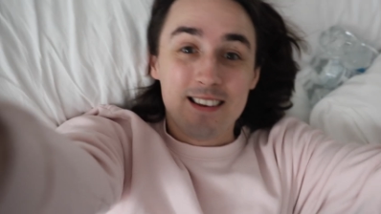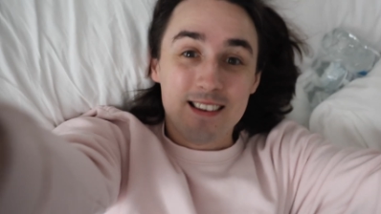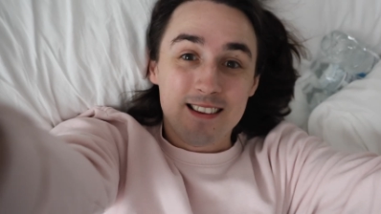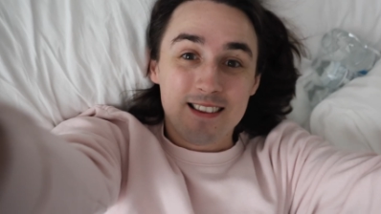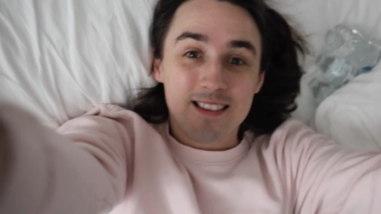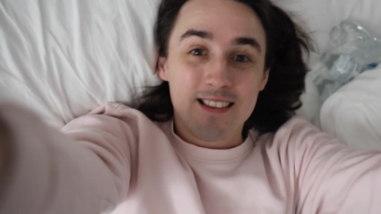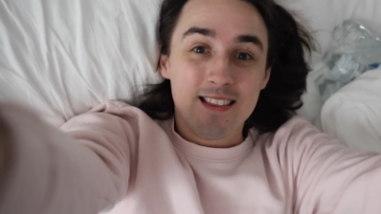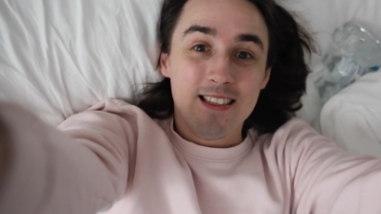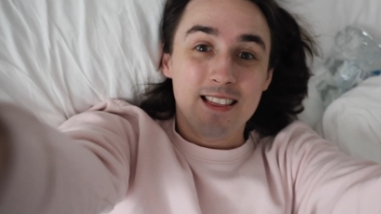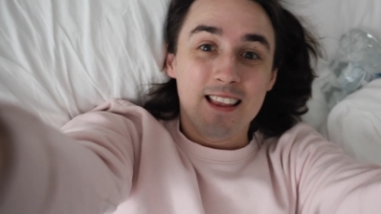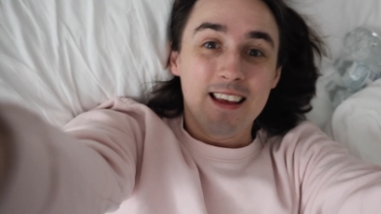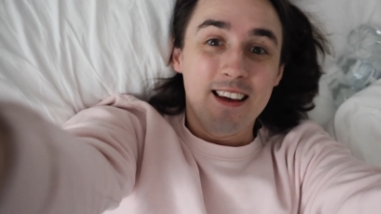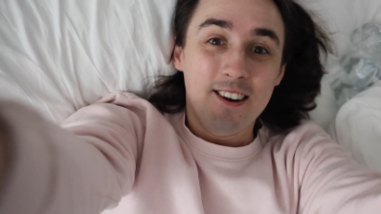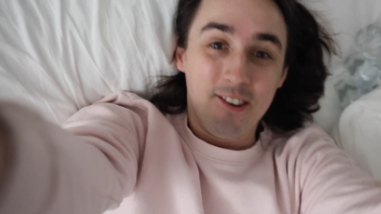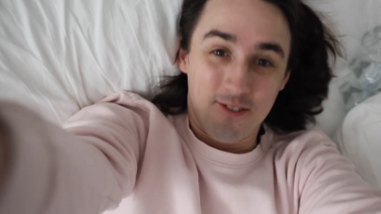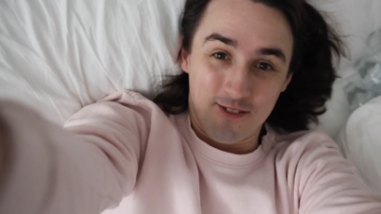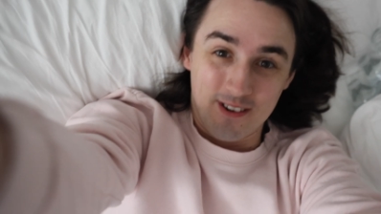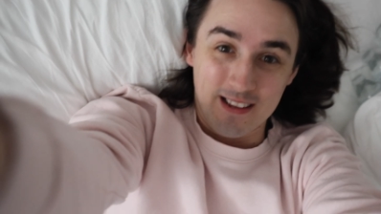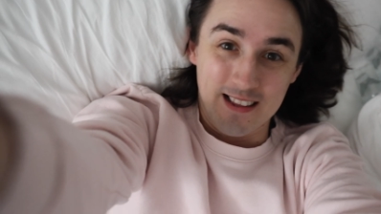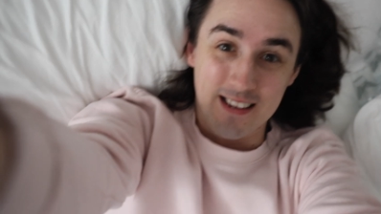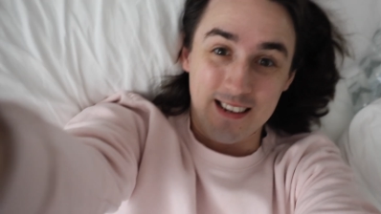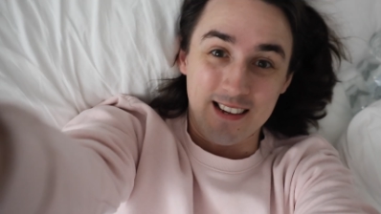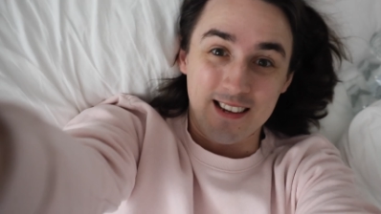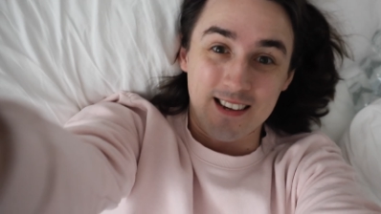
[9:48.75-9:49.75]

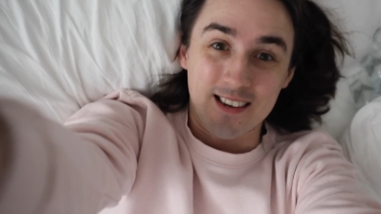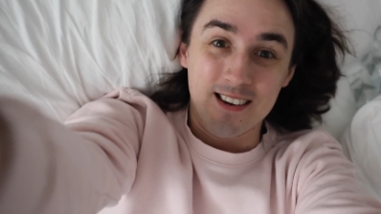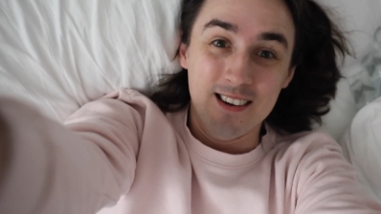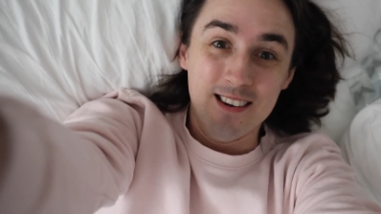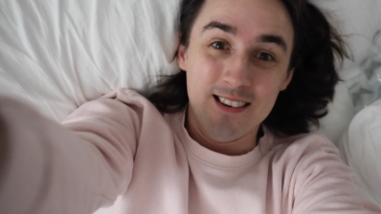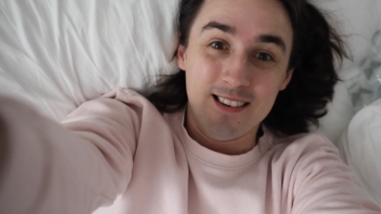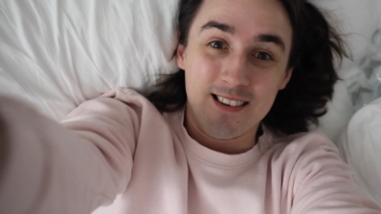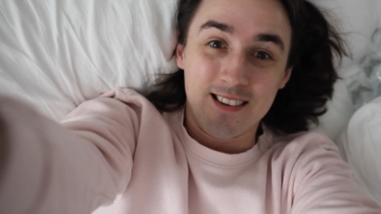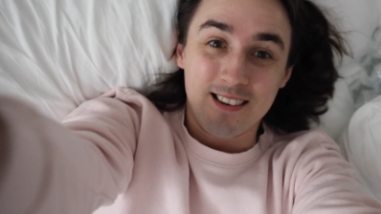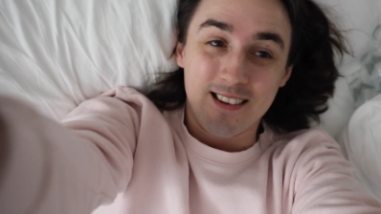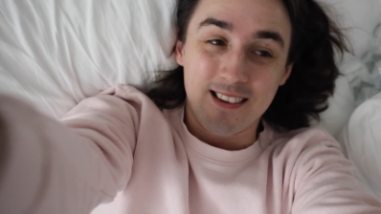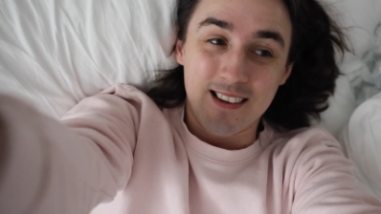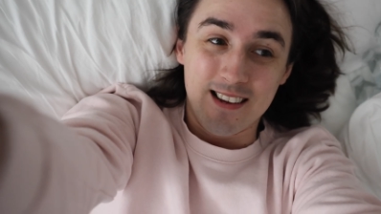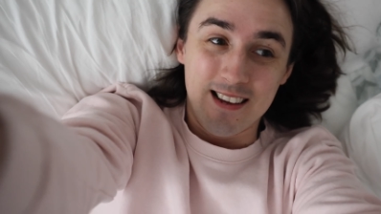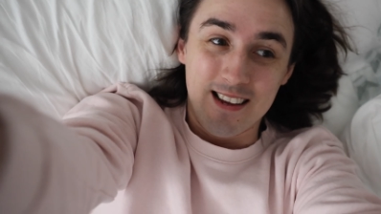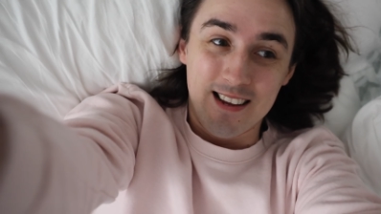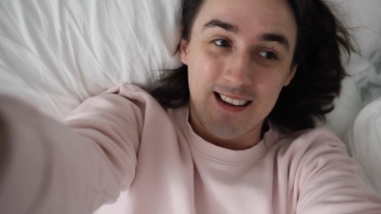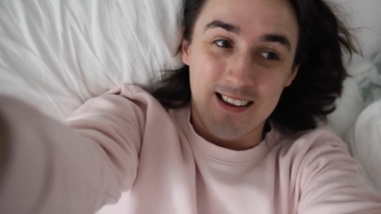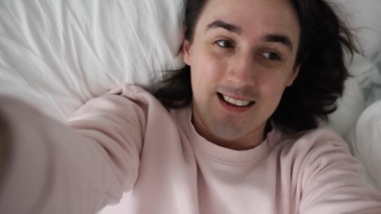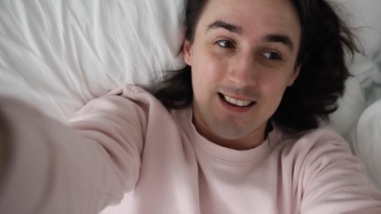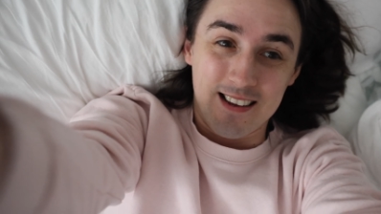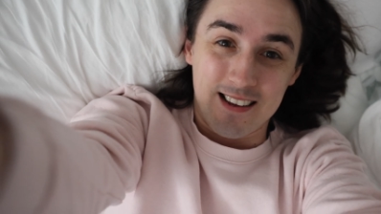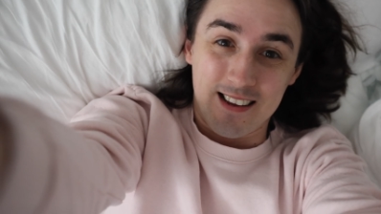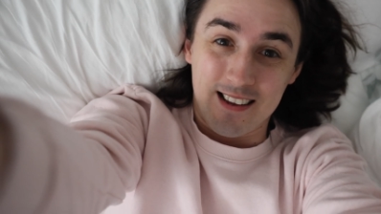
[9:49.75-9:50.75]
Literally.
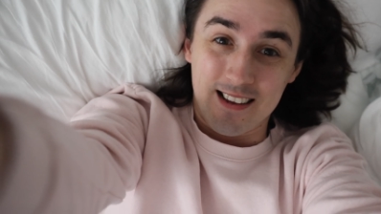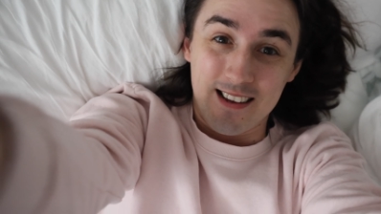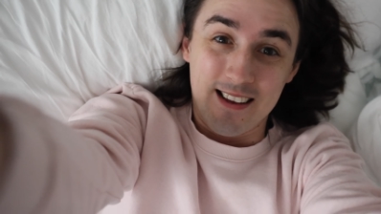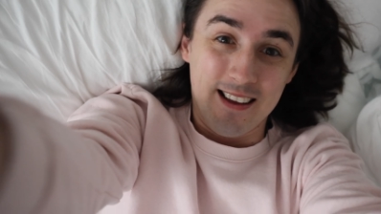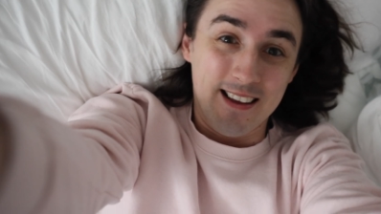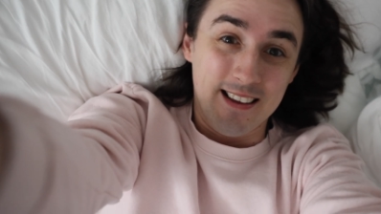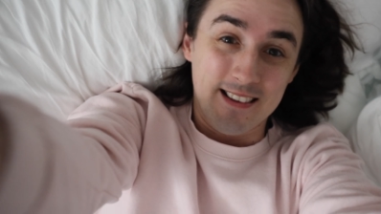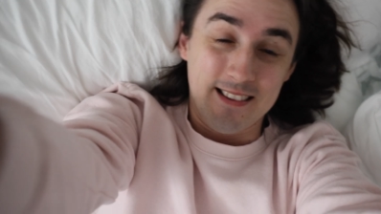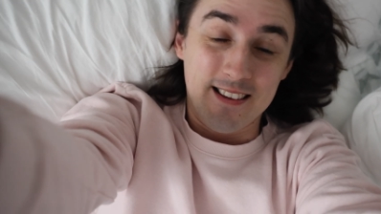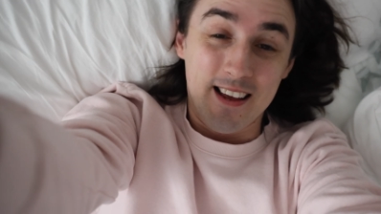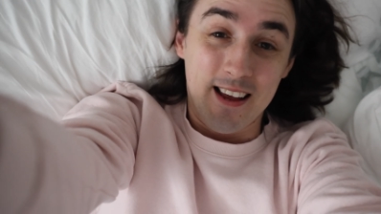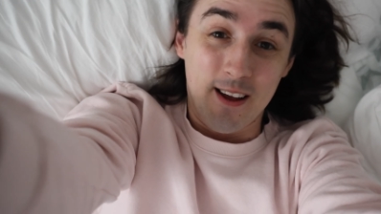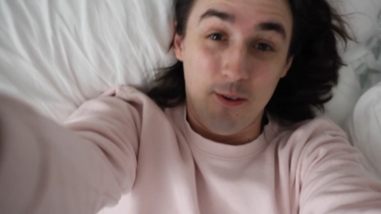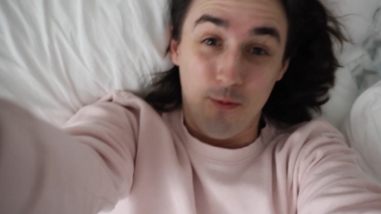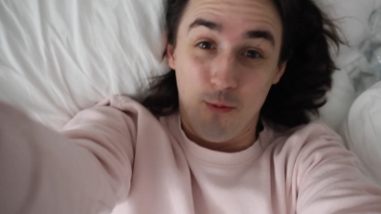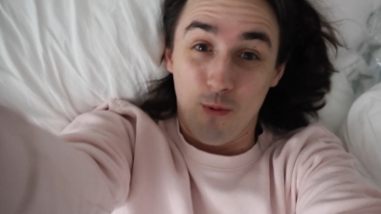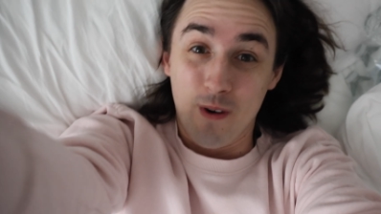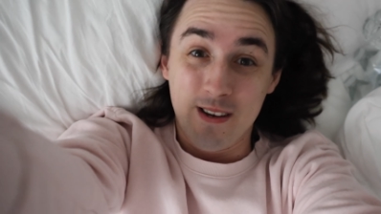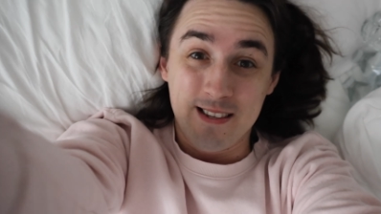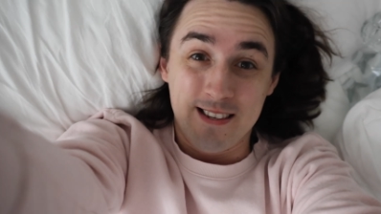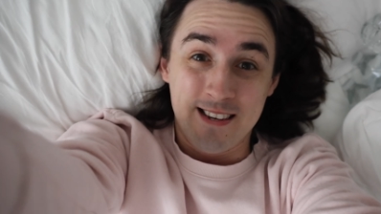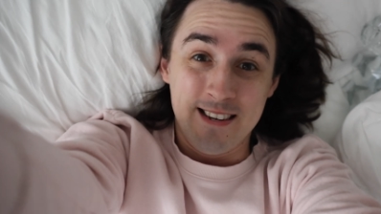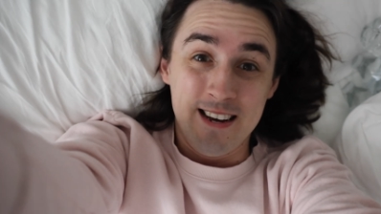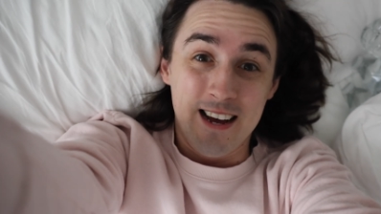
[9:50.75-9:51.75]
It
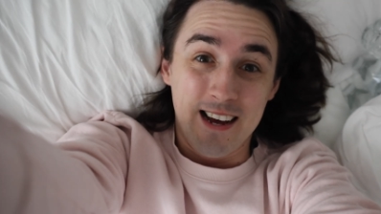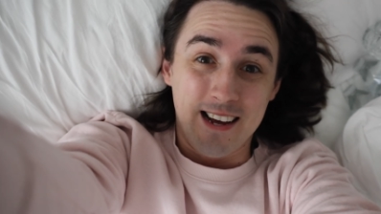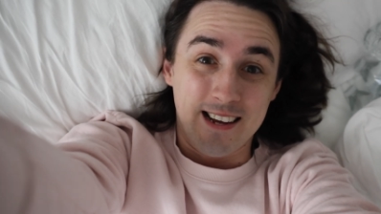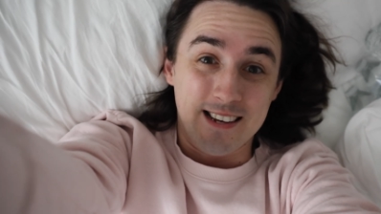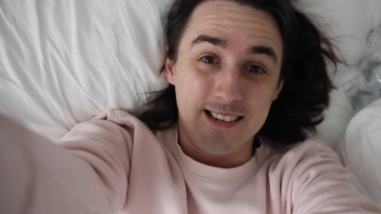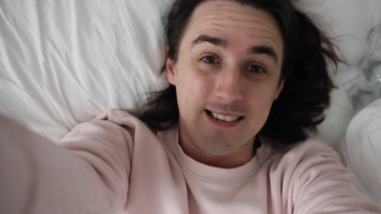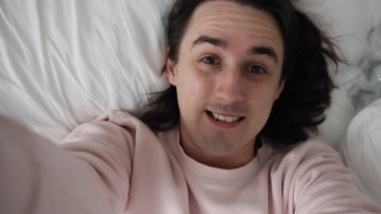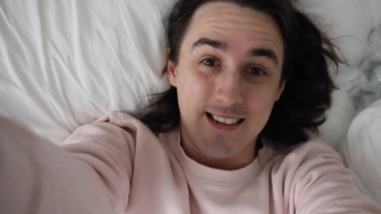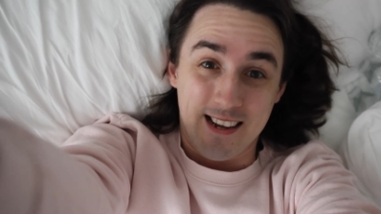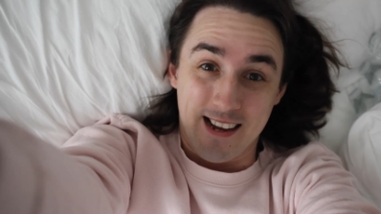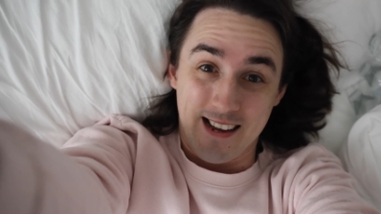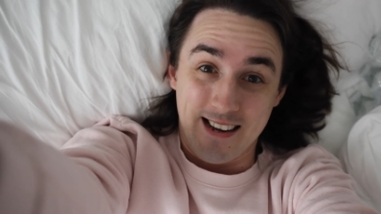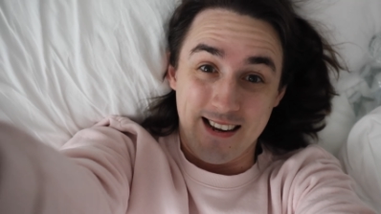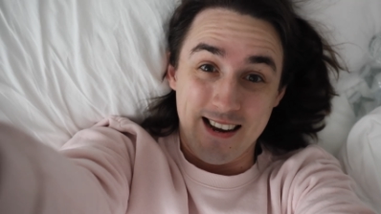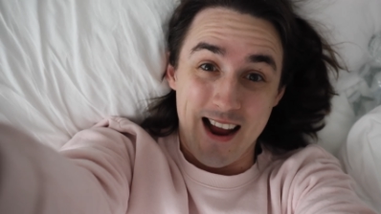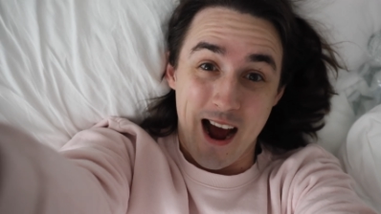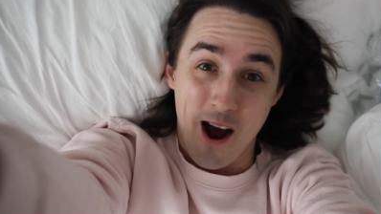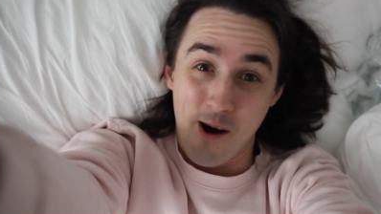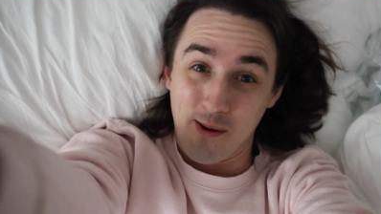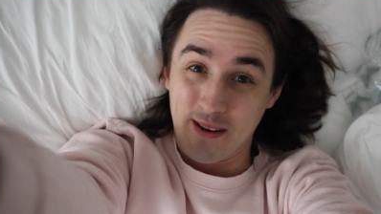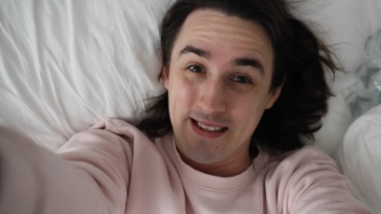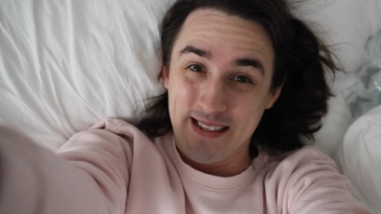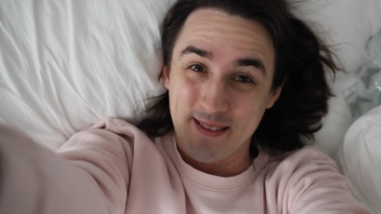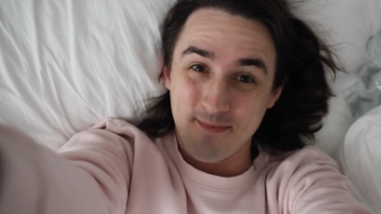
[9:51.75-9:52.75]
was a night, and
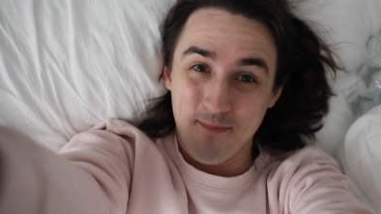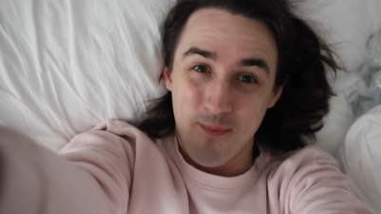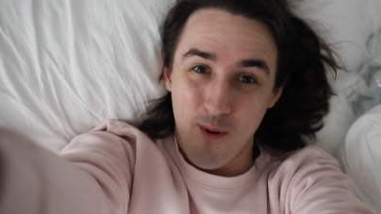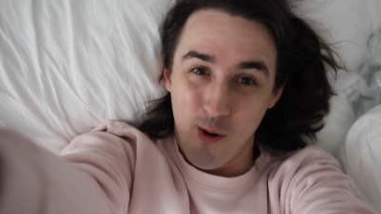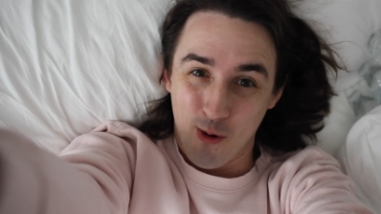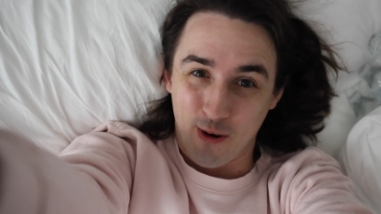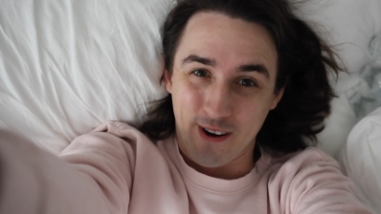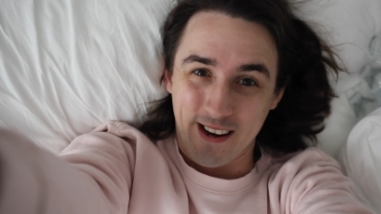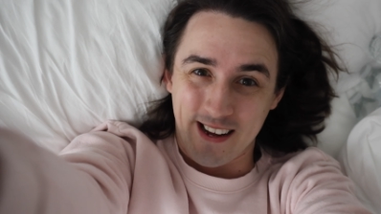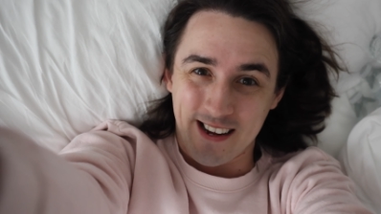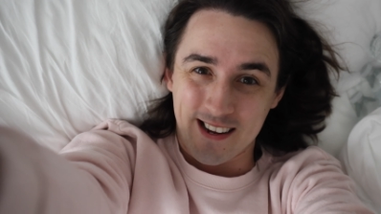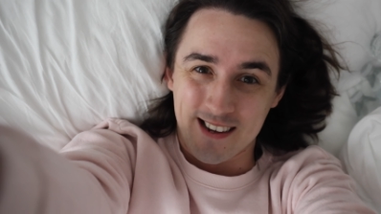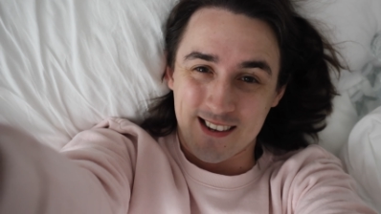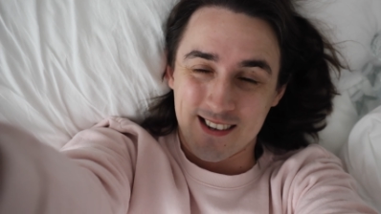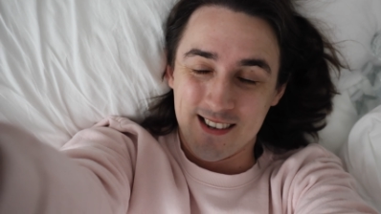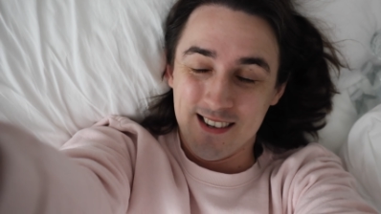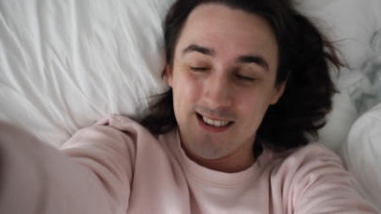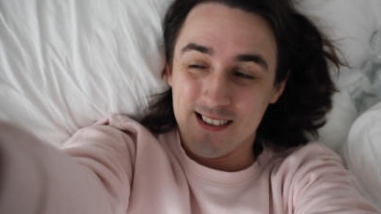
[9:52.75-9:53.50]
now it's morning.